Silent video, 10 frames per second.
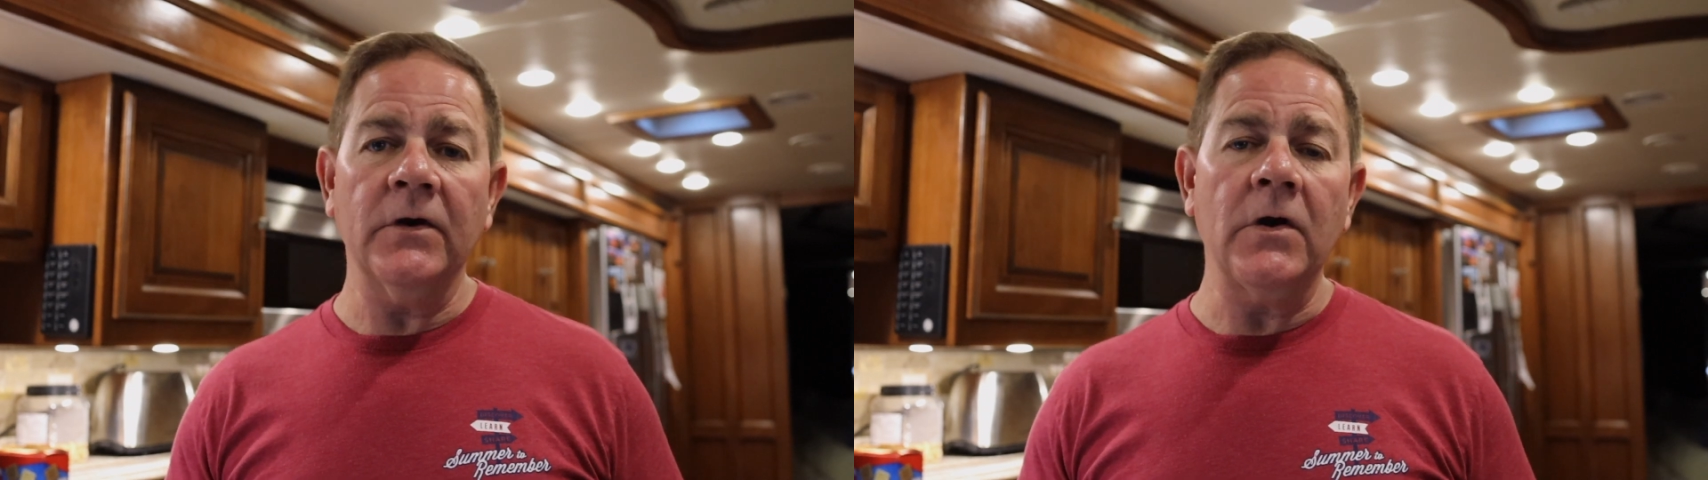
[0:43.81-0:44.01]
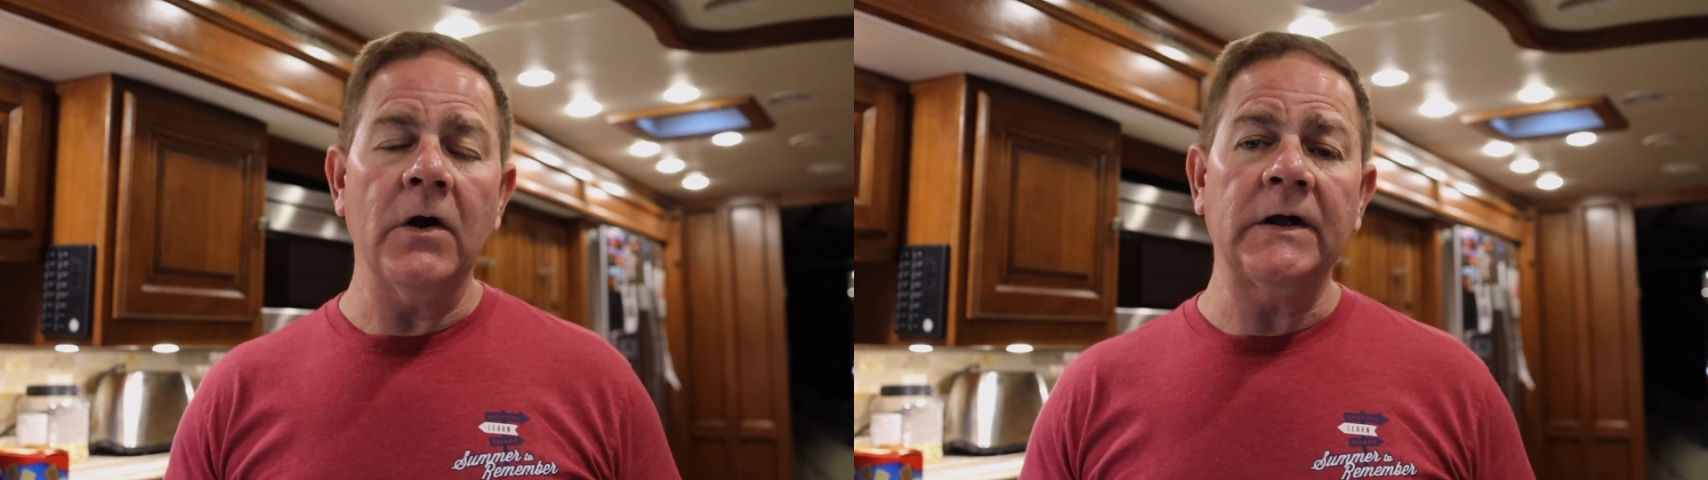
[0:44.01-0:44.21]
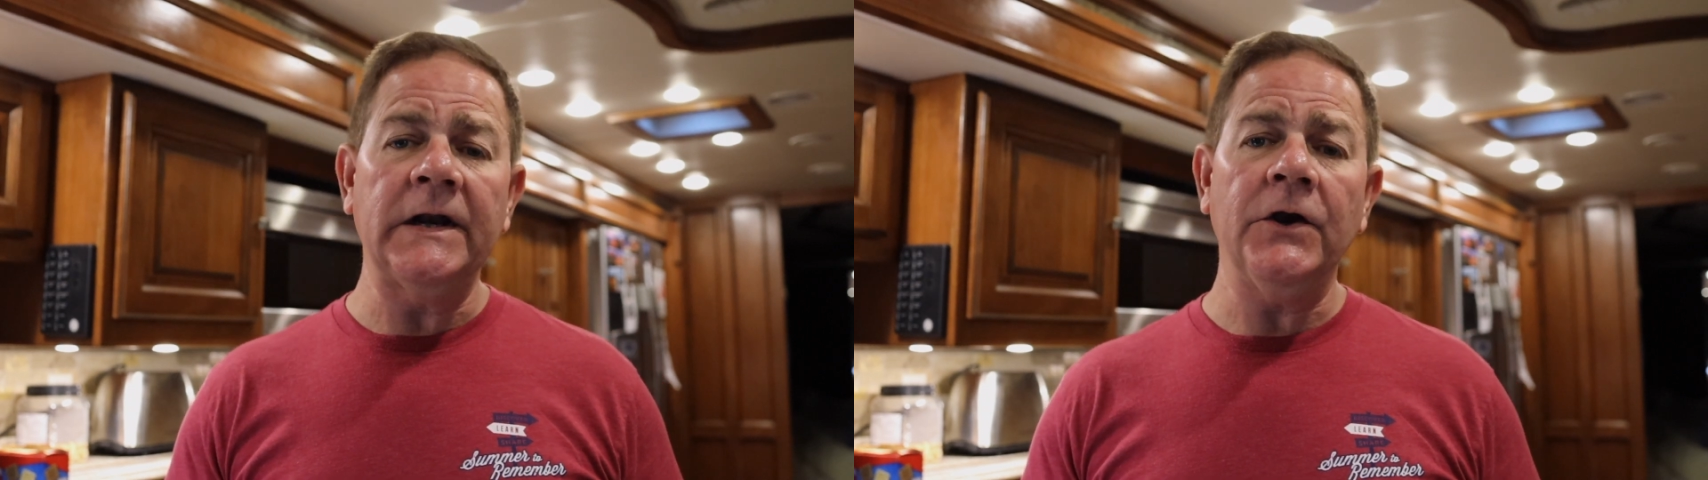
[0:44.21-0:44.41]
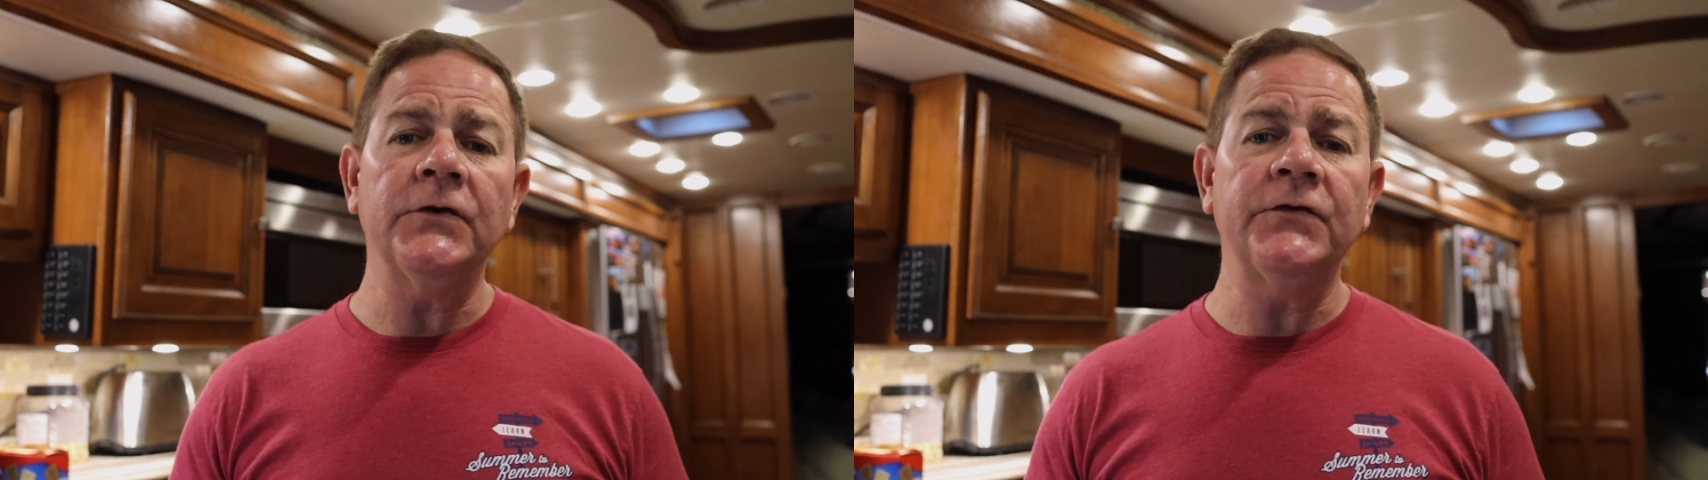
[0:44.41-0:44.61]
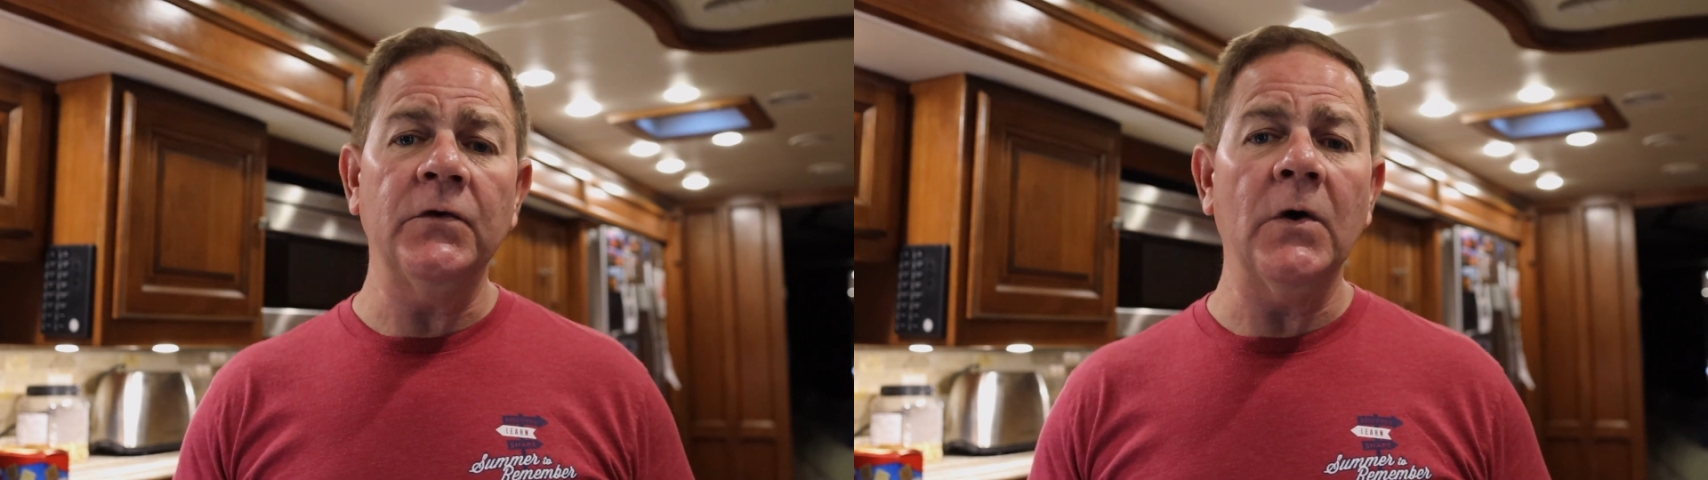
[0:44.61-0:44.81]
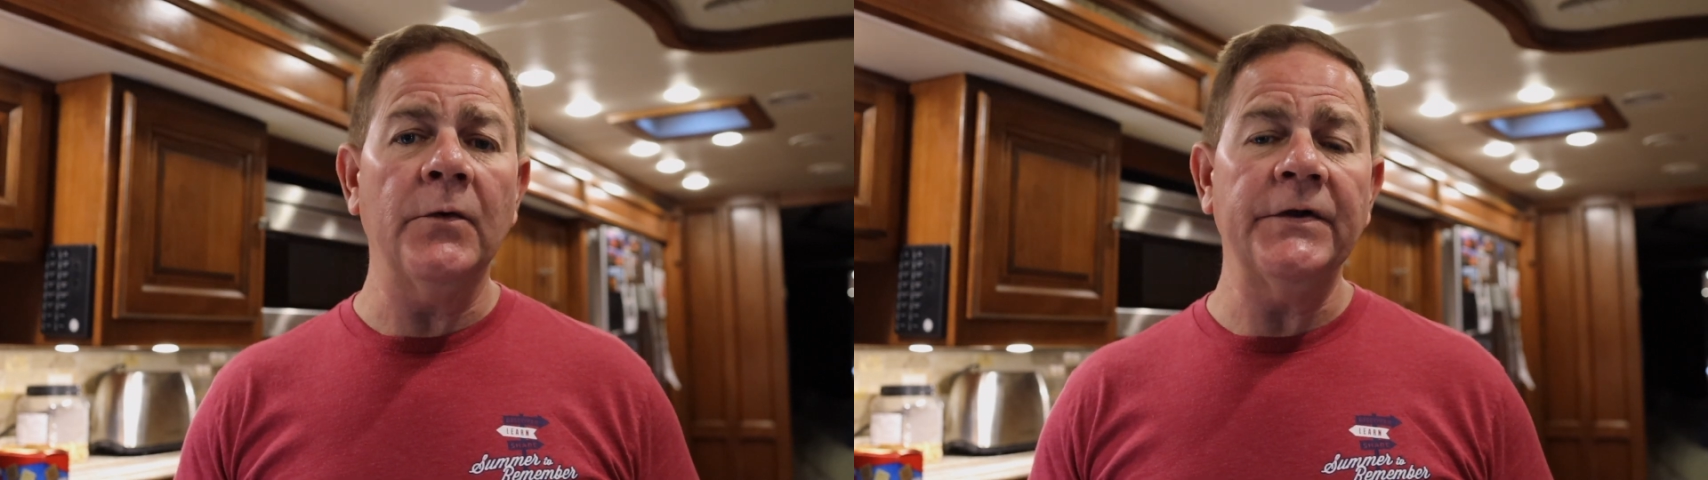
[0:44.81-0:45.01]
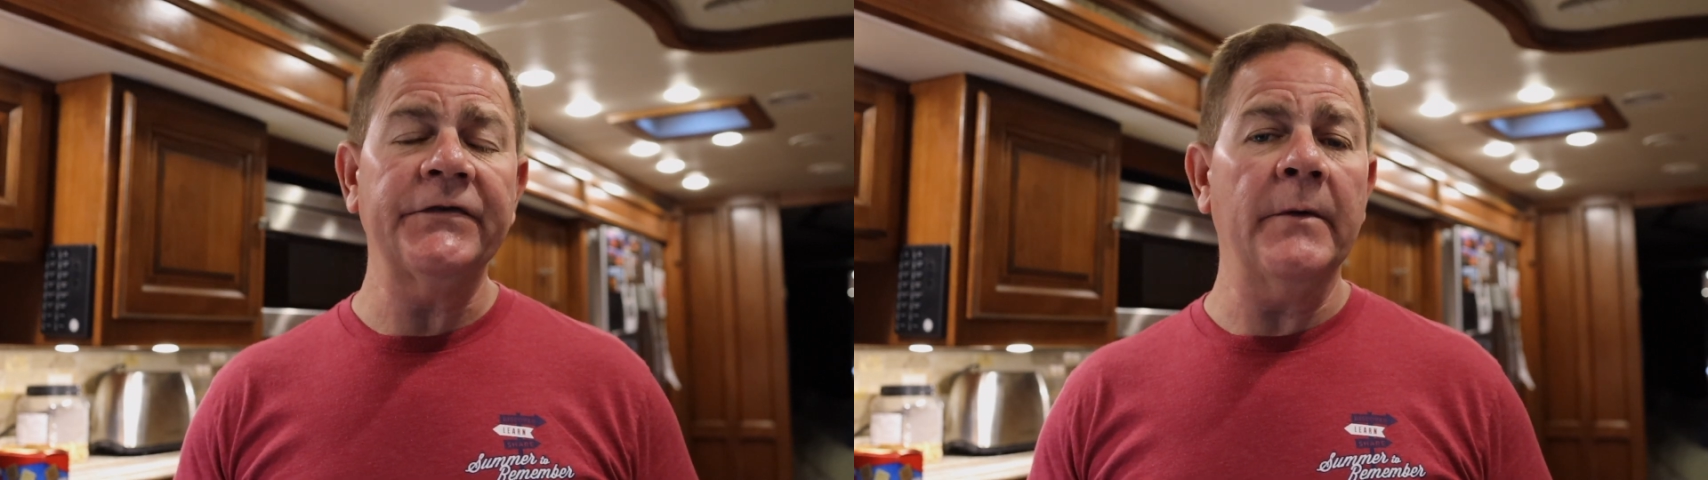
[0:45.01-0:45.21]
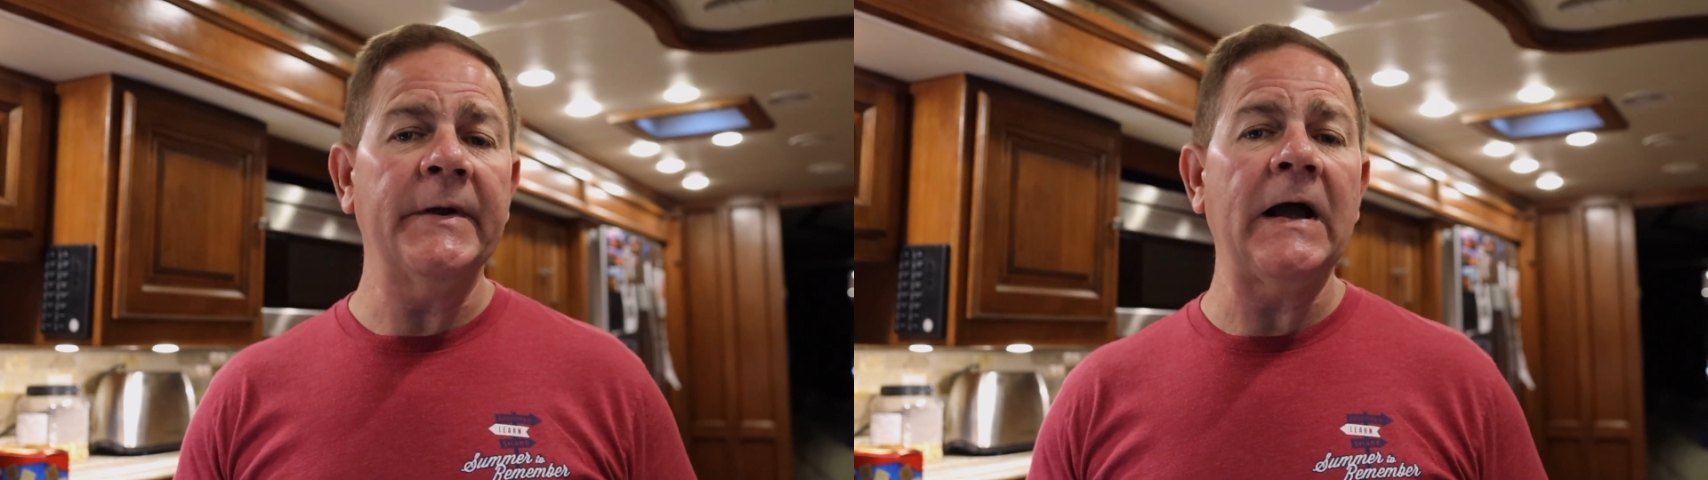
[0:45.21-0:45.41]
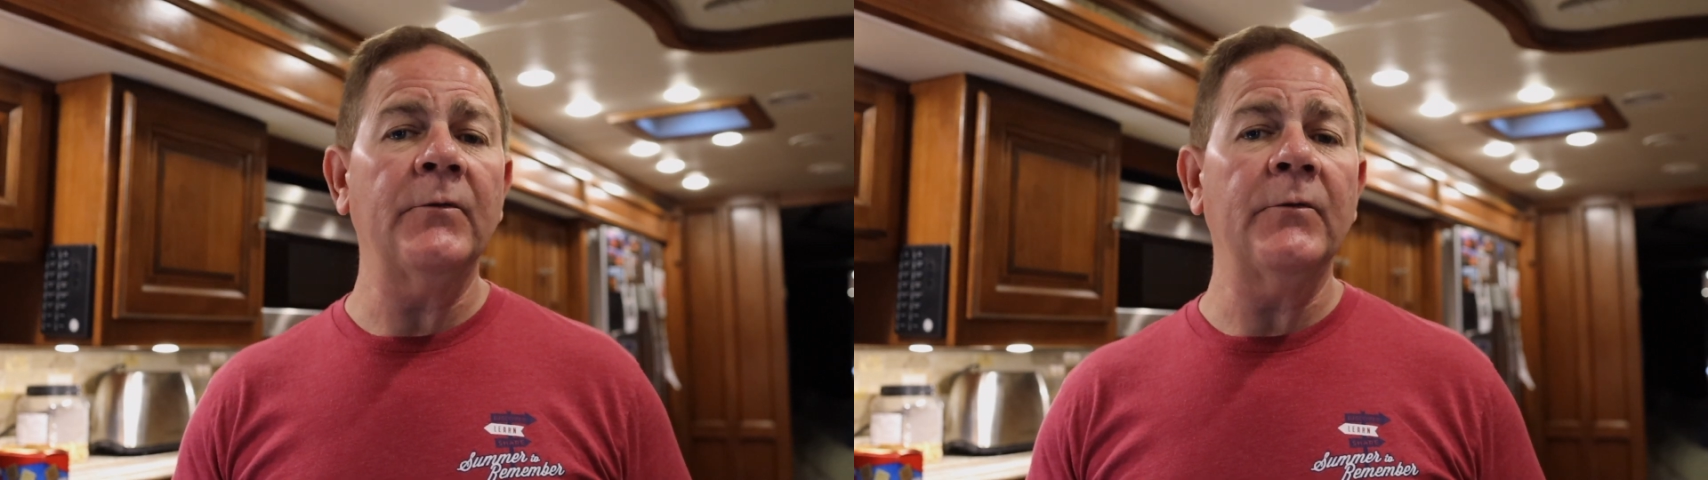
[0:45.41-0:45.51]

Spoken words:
there called Clear 2.0 that's coming